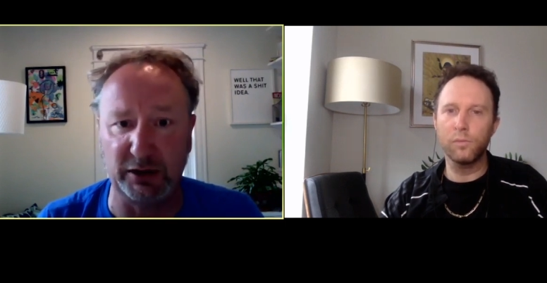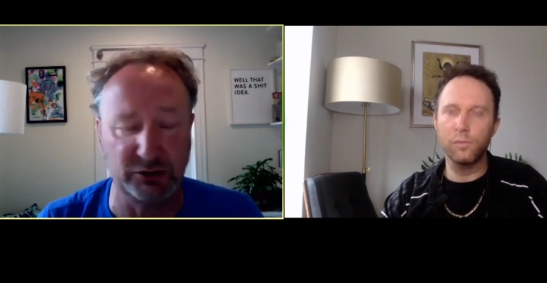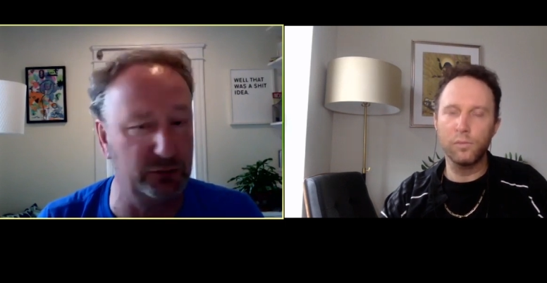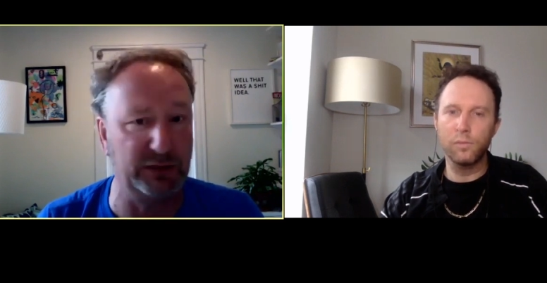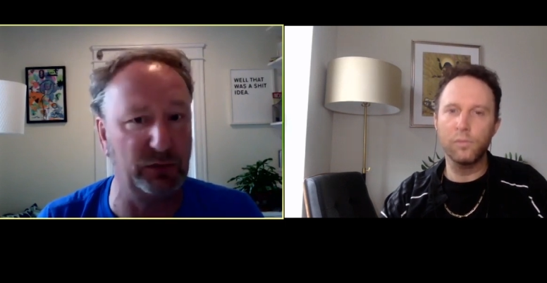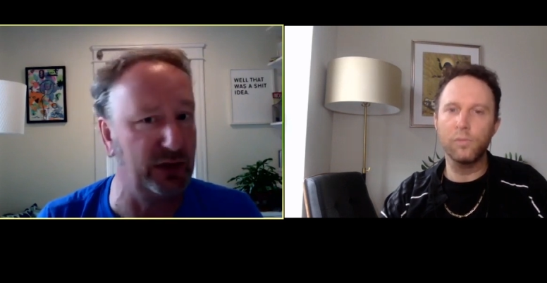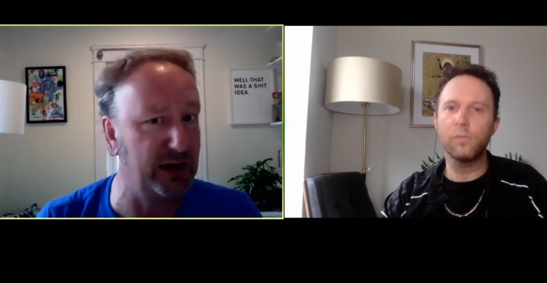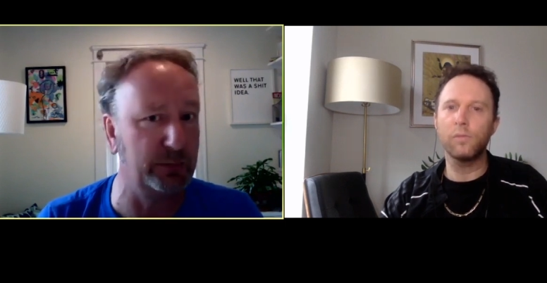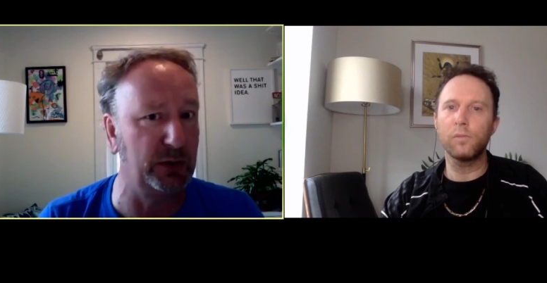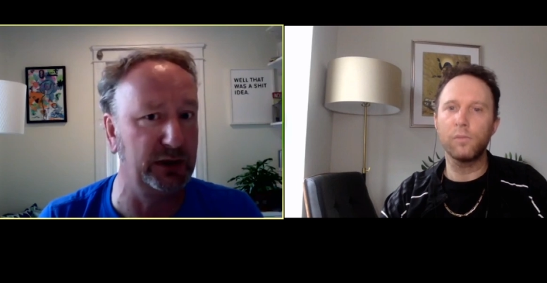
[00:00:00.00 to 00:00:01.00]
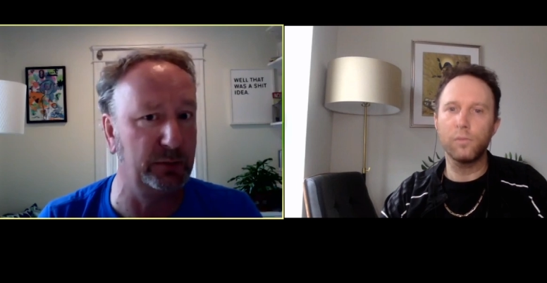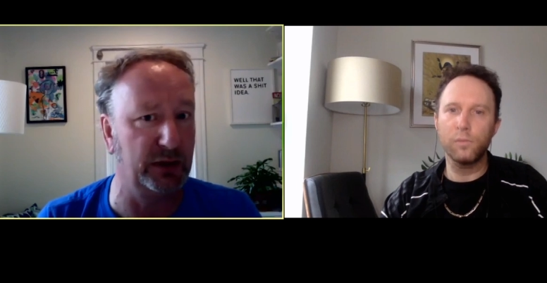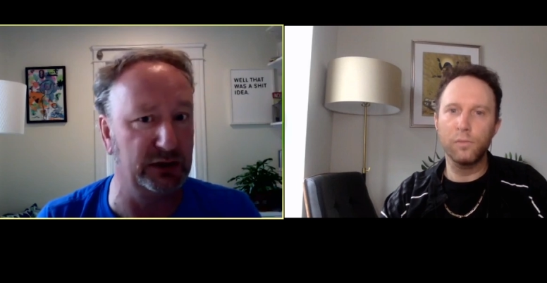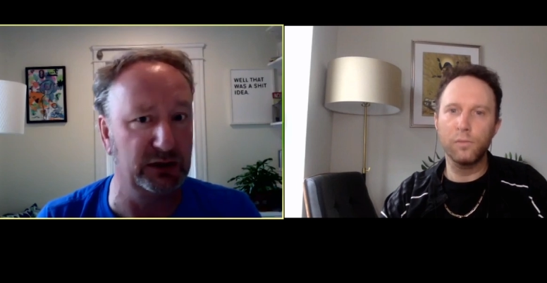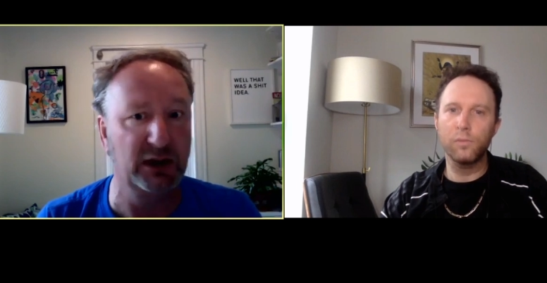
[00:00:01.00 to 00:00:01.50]
Speaker 1: You don't even think about the airbags,
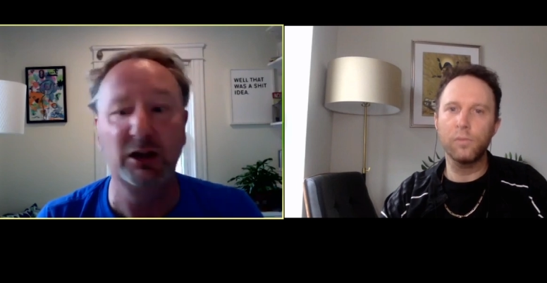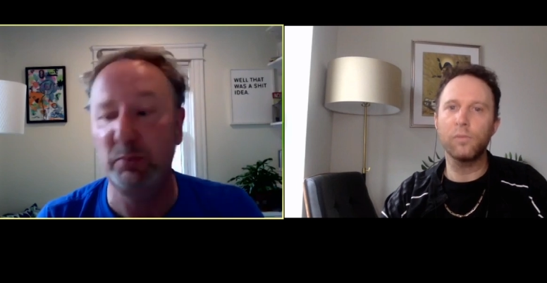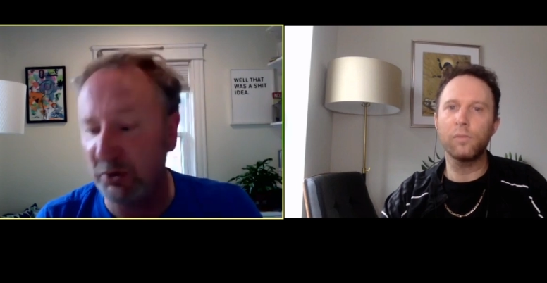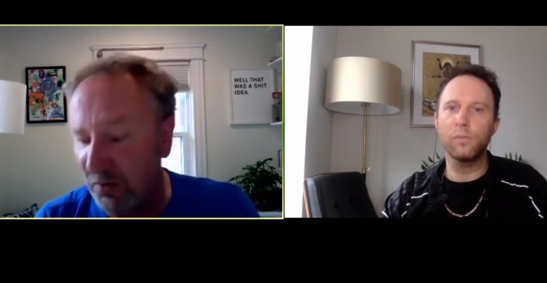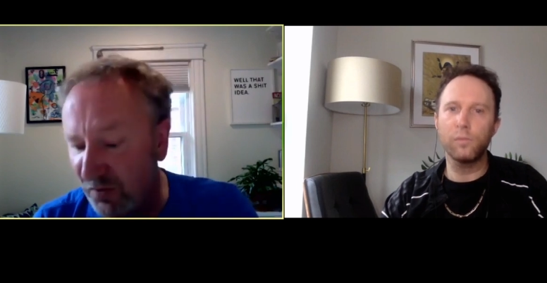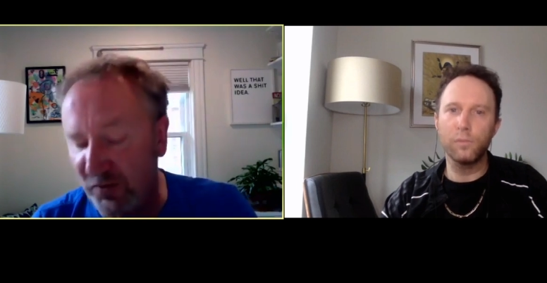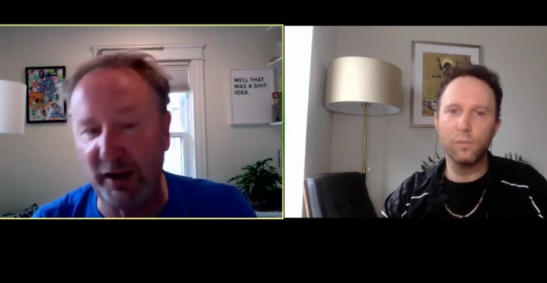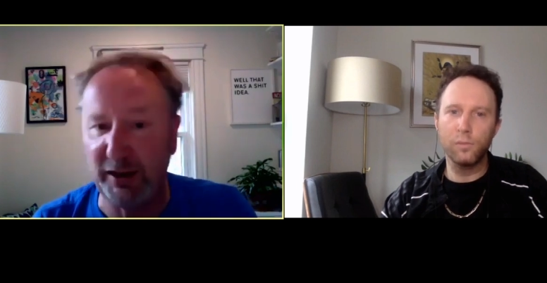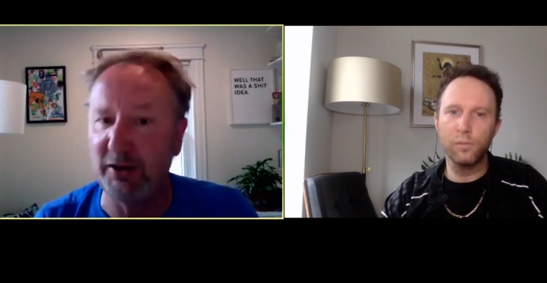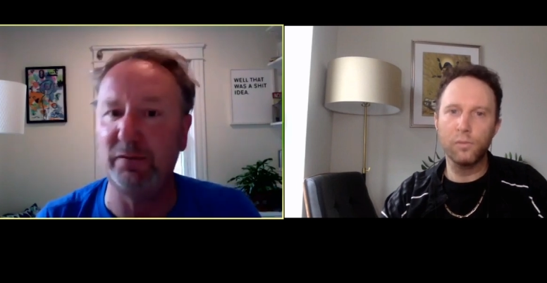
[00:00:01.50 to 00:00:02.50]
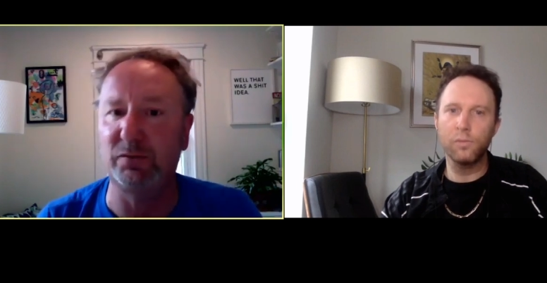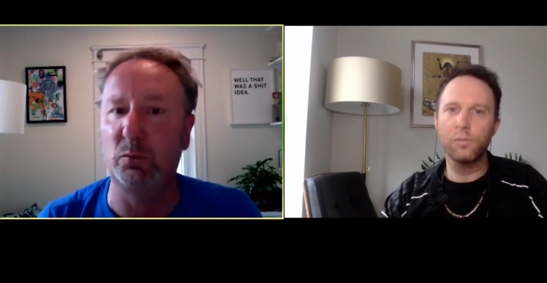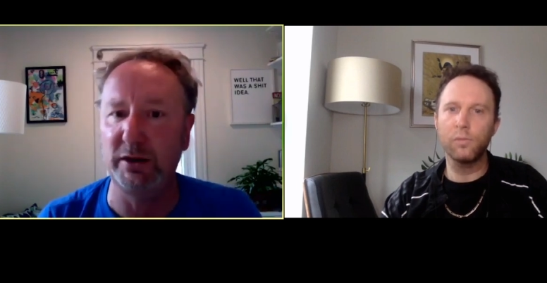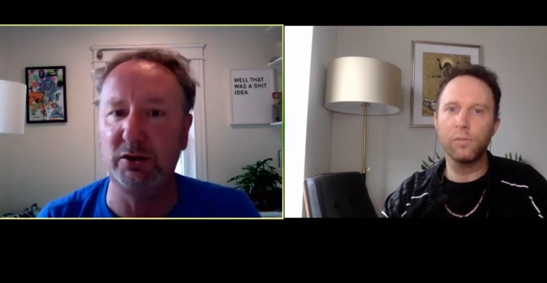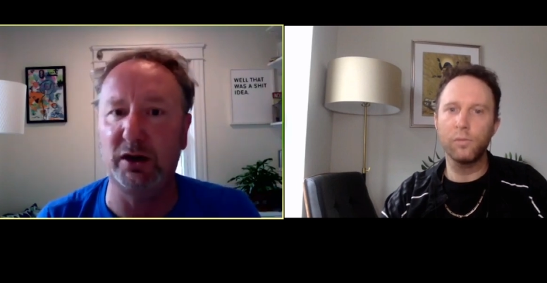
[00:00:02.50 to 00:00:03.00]
but you're very grateful when
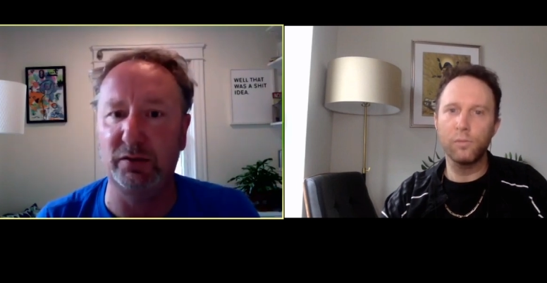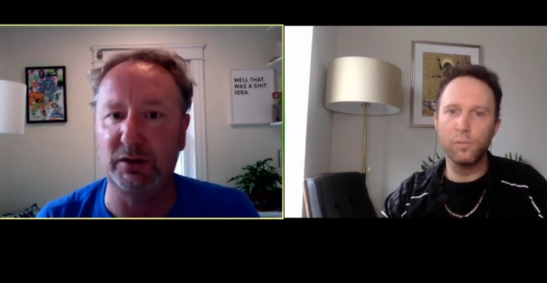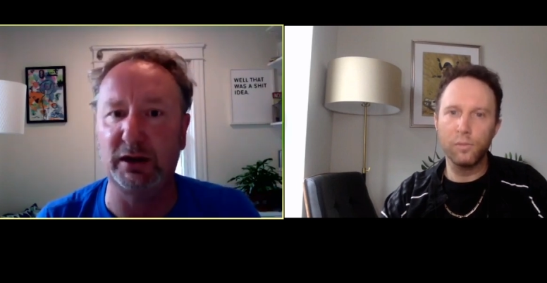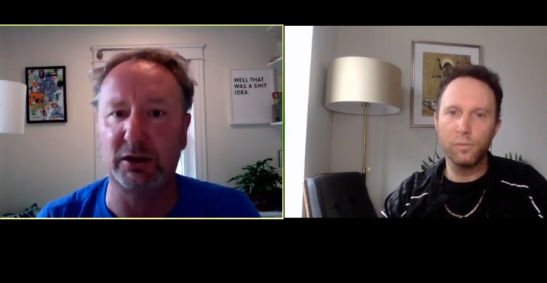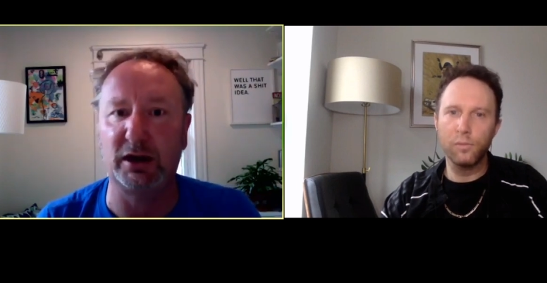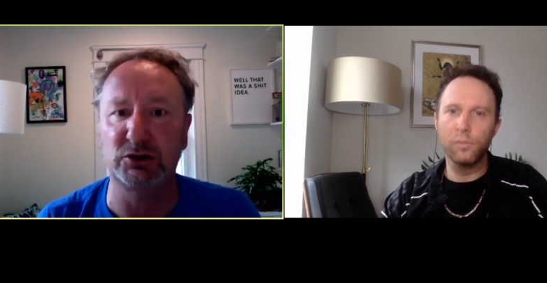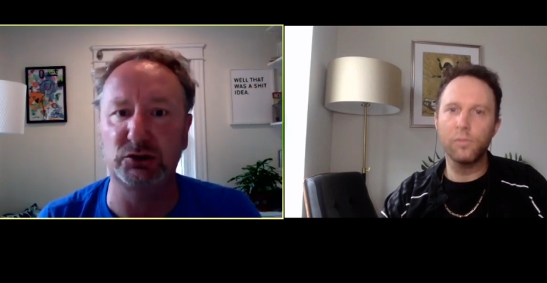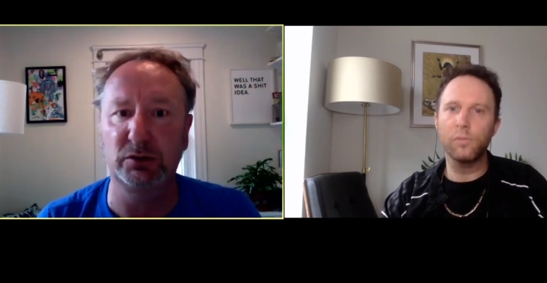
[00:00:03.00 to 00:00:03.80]
you have that crash